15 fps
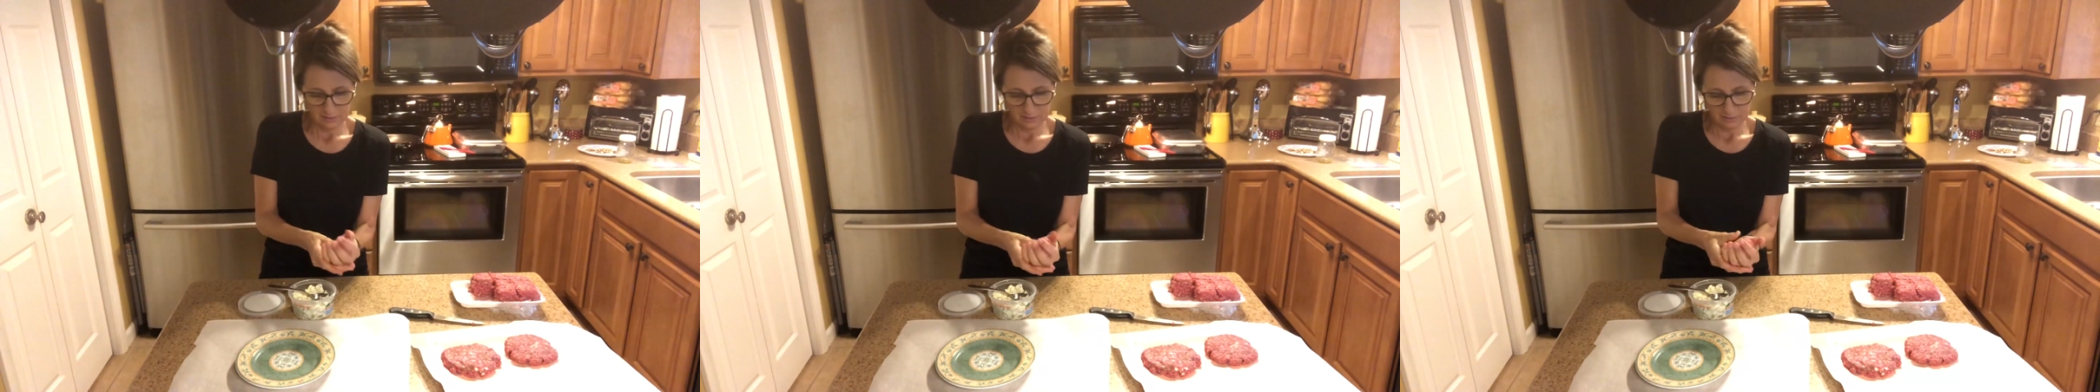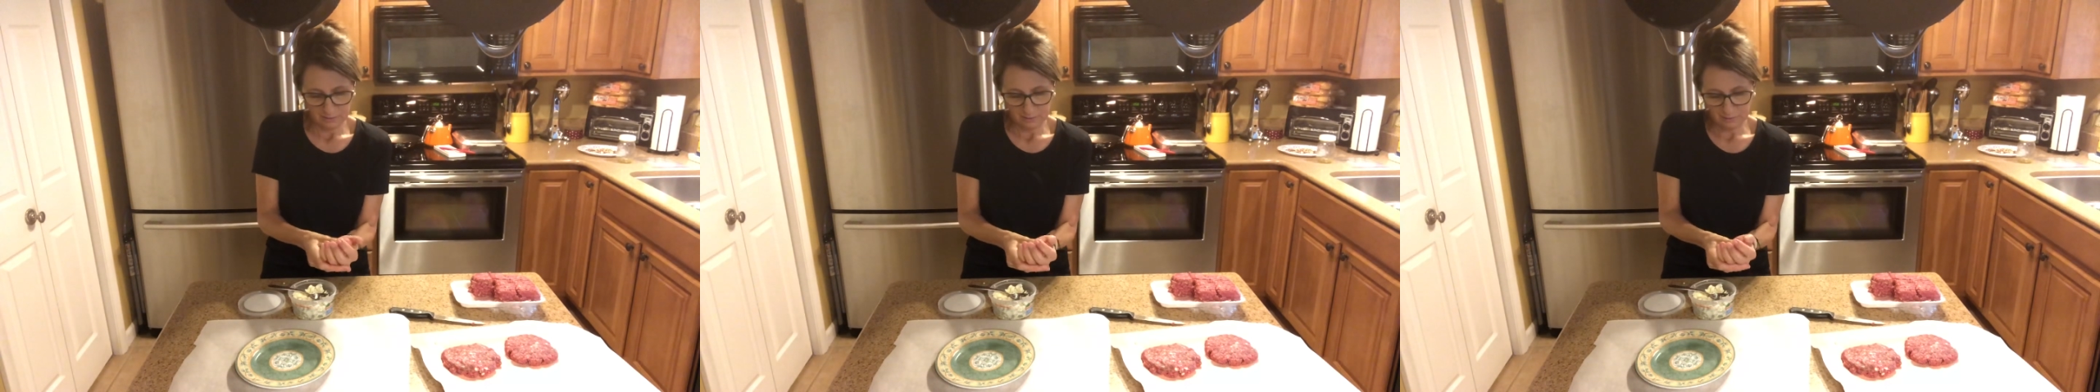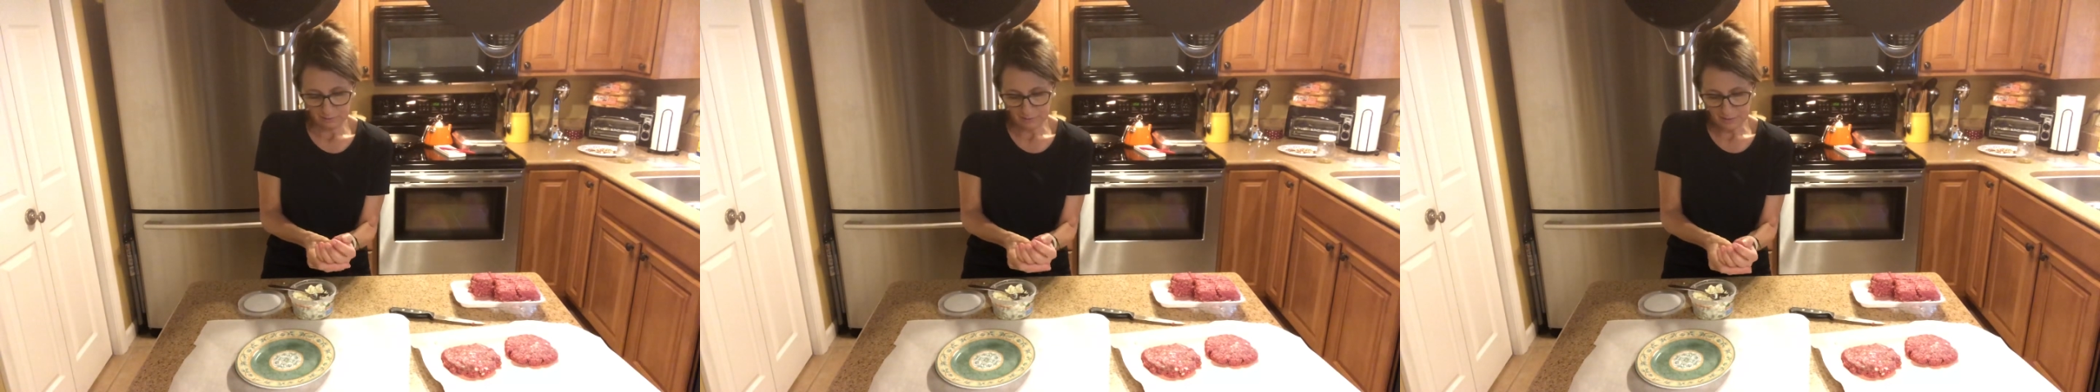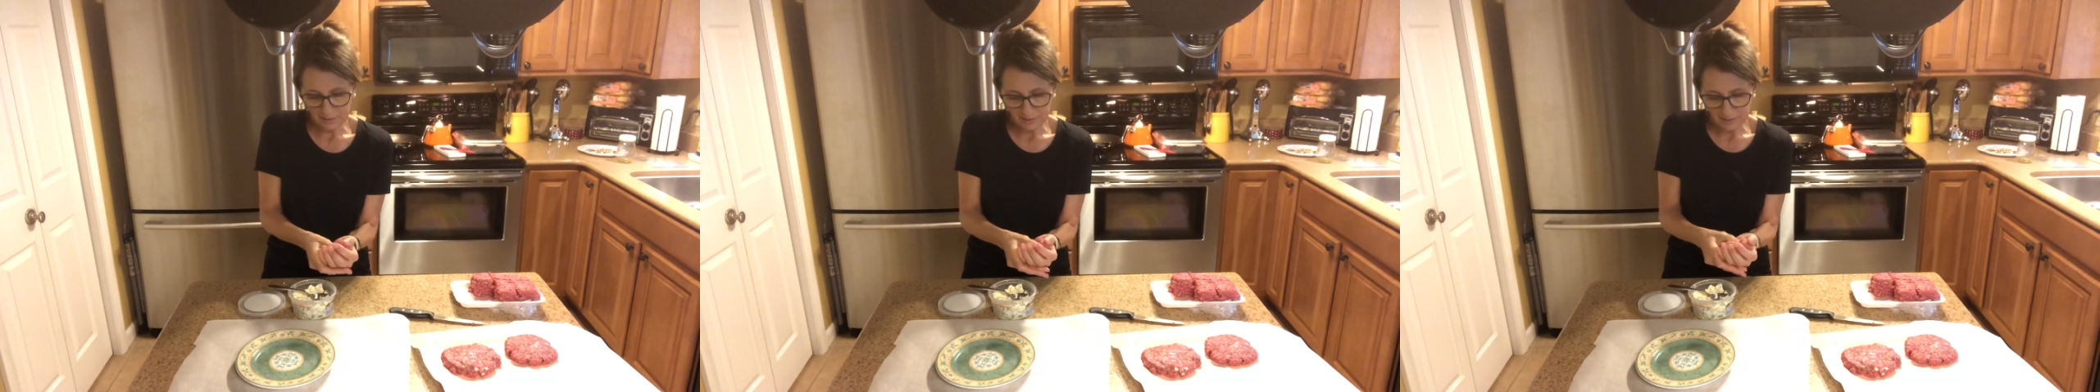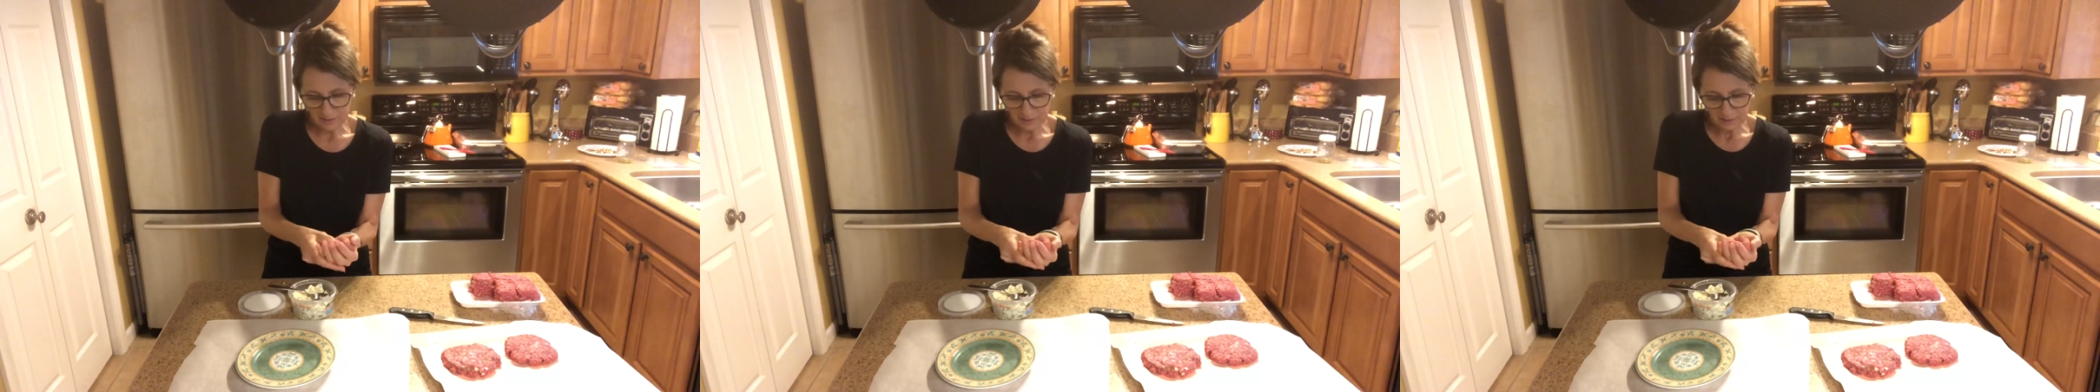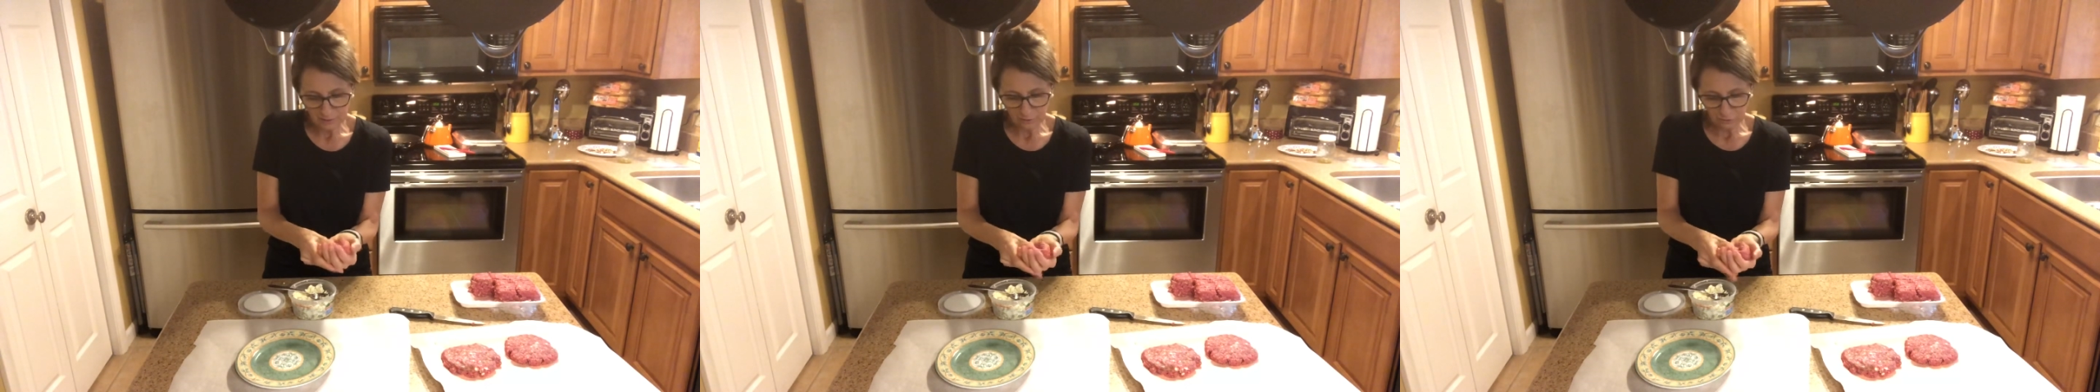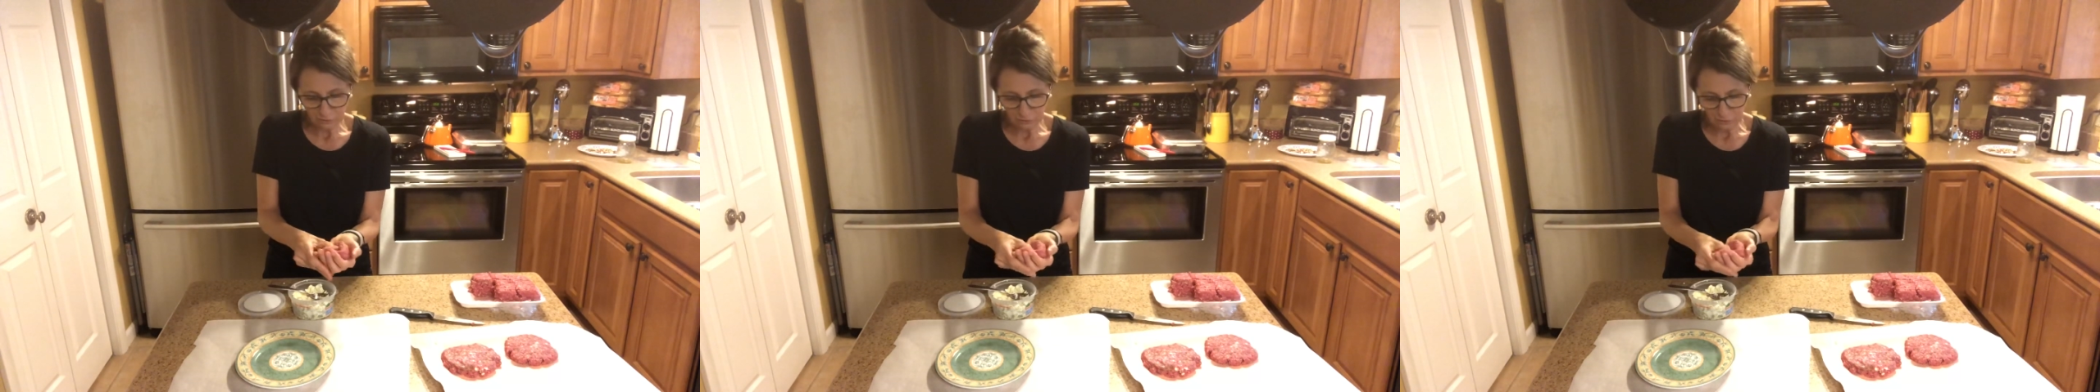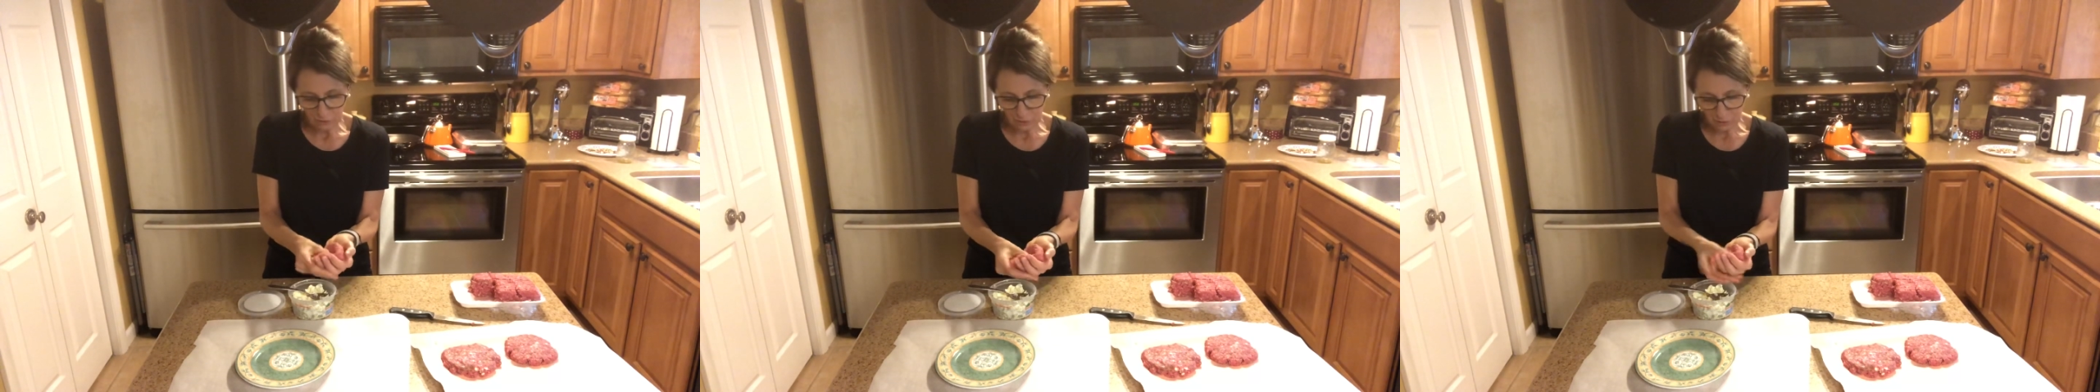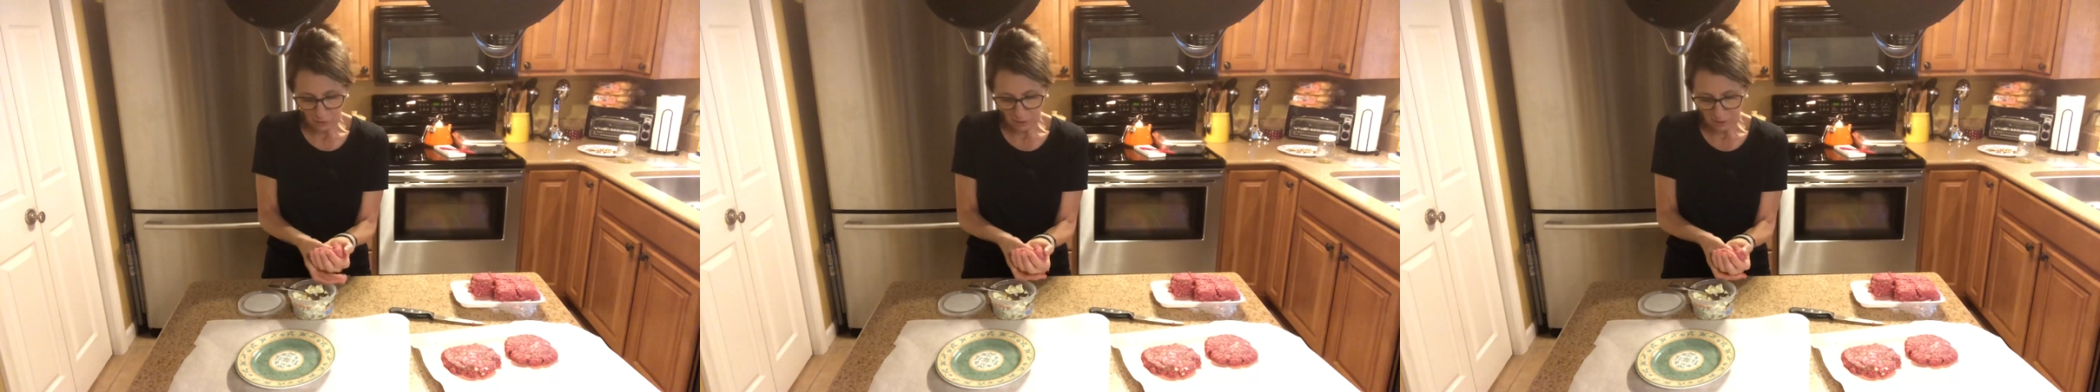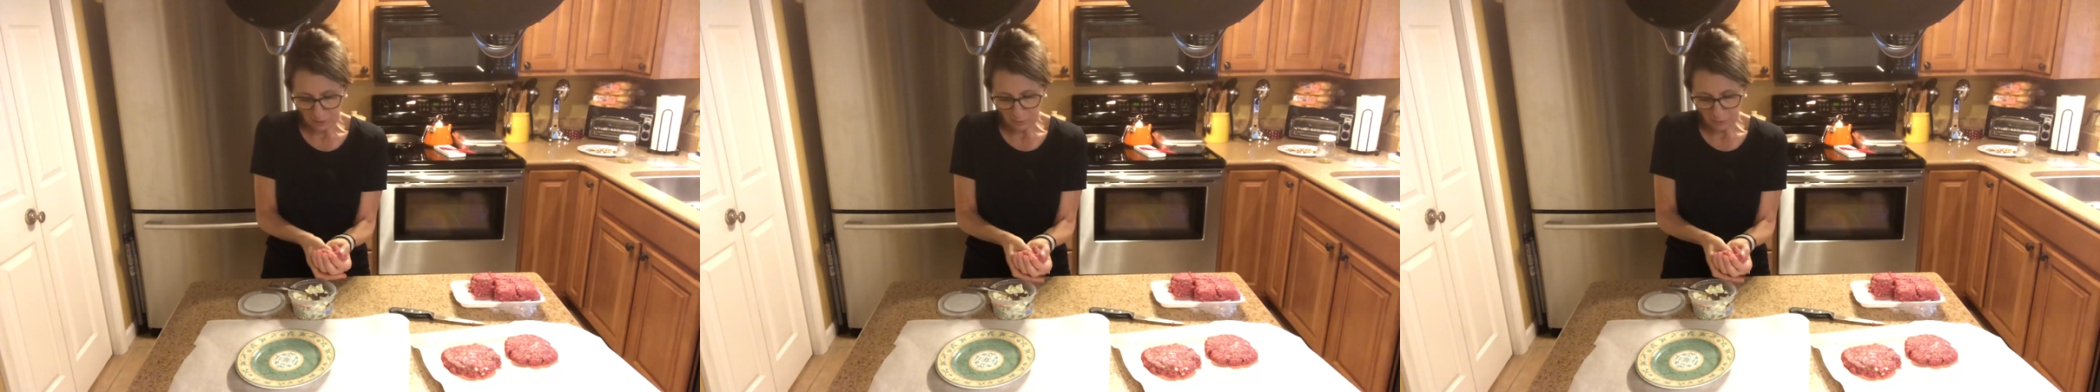All right, so I